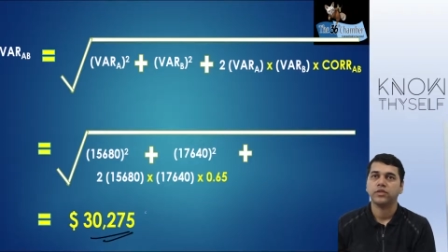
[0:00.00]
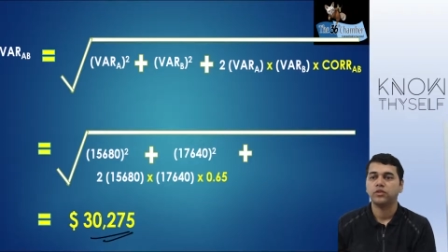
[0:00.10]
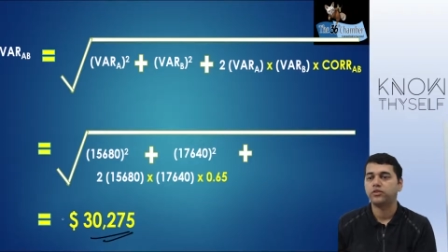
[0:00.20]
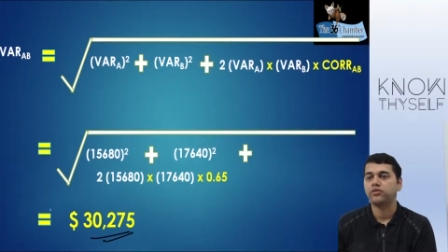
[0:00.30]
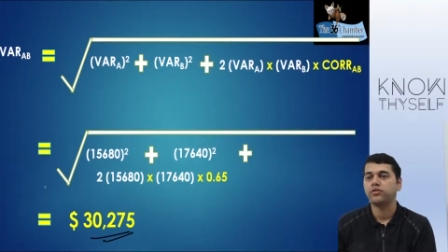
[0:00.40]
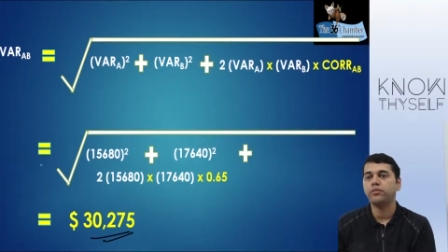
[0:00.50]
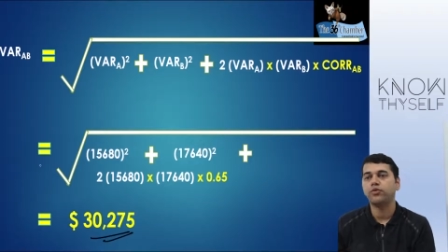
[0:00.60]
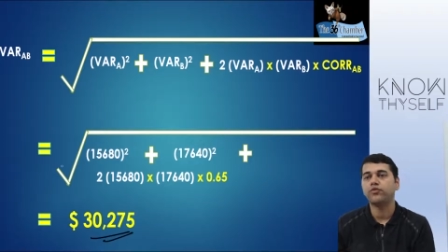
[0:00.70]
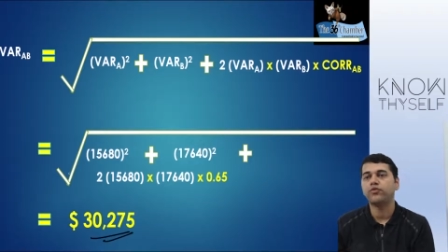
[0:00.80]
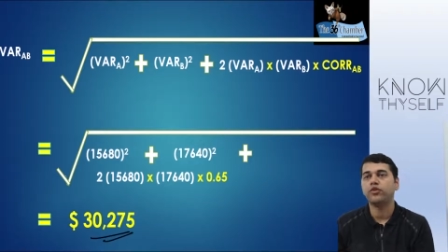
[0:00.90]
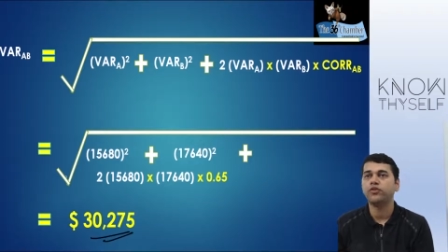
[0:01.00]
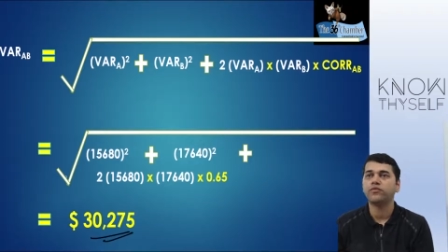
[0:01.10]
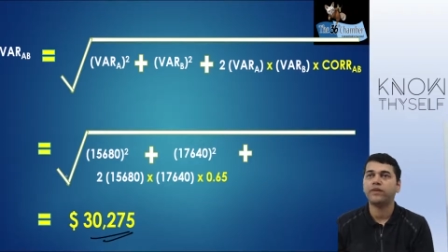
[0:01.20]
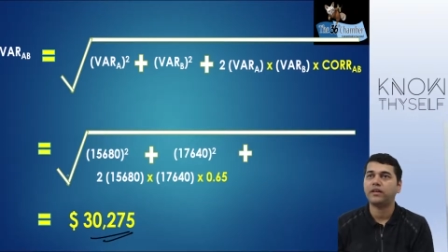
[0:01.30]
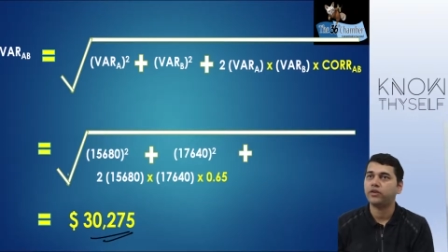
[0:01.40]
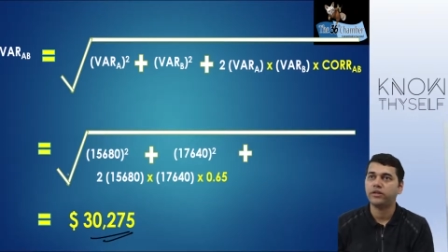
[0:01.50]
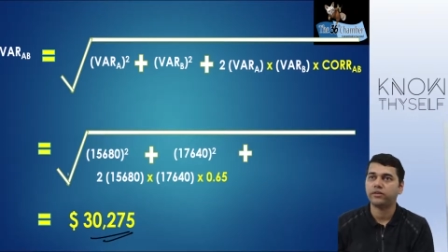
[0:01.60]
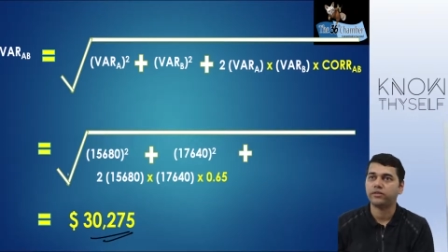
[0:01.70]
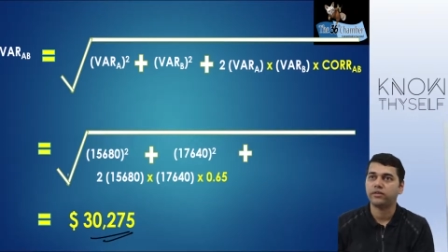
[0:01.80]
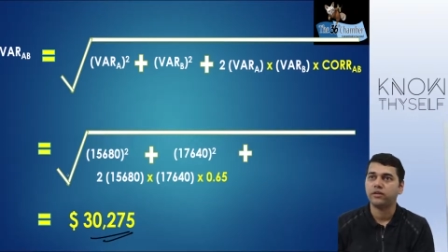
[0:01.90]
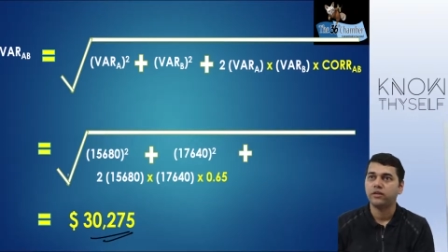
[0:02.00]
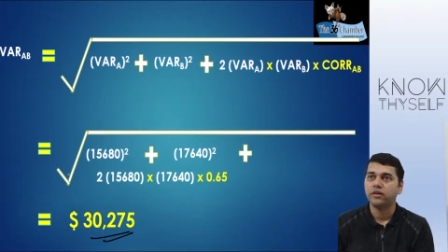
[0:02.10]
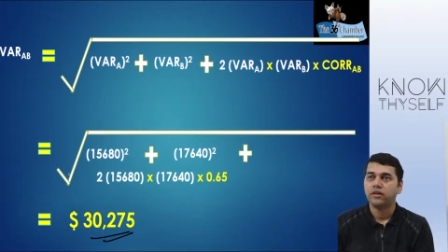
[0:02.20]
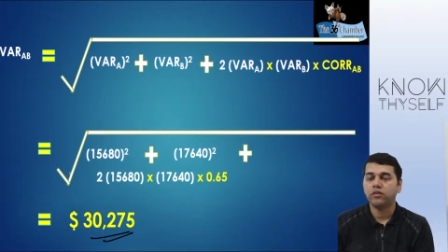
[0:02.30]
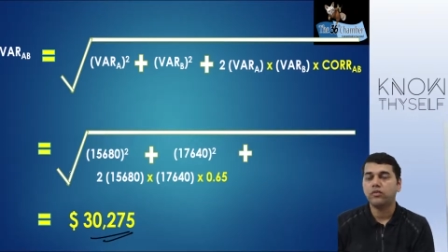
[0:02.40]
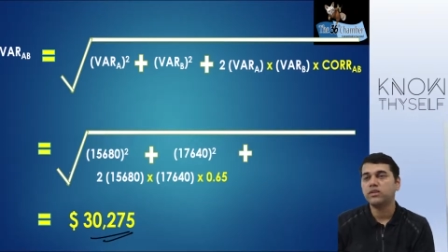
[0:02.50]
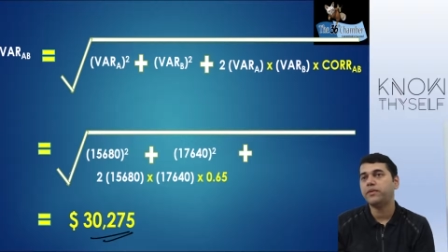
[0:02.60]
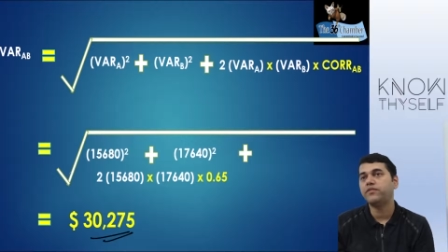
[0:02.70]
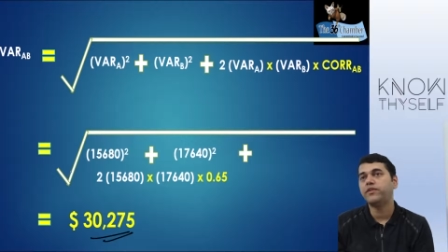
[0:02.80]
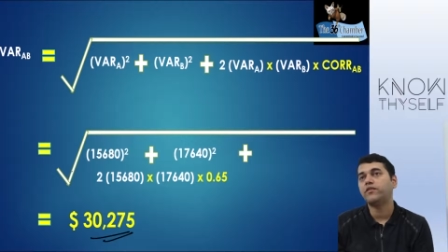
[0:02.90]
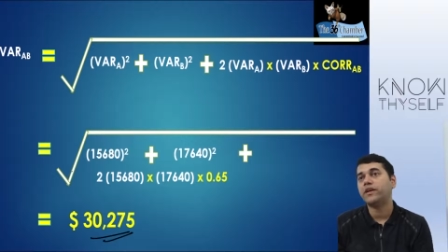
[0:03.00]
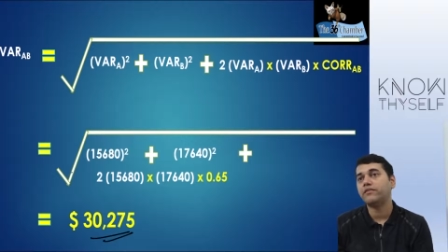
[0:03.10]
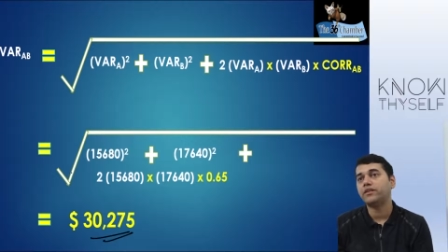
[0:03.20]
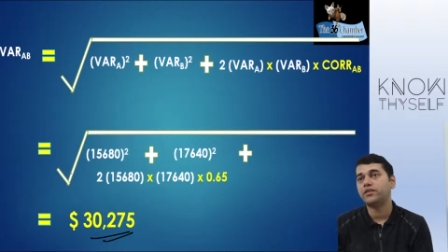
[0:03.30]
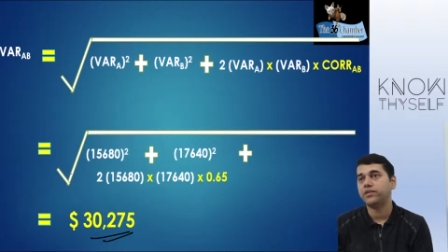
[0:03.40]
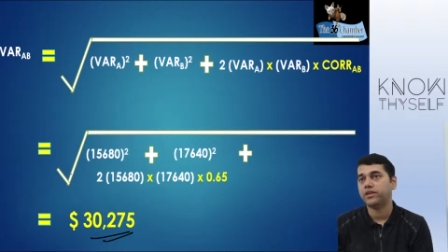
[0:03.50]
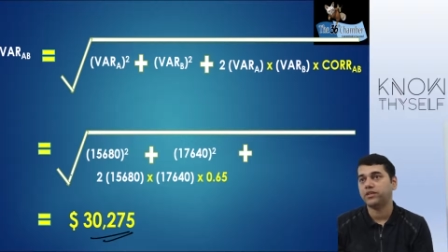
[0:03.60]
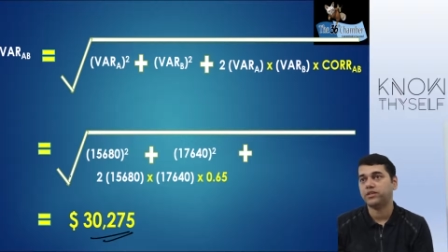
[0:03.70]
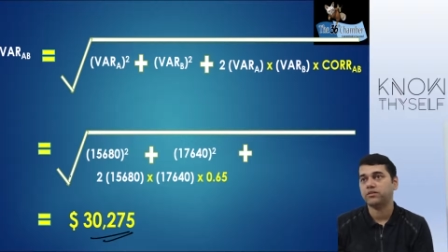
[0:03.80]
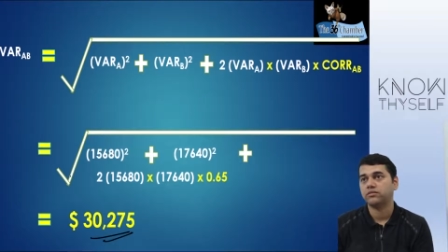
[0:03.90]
This is a portfolio's value at risk. Now, what is the benefit of diversification?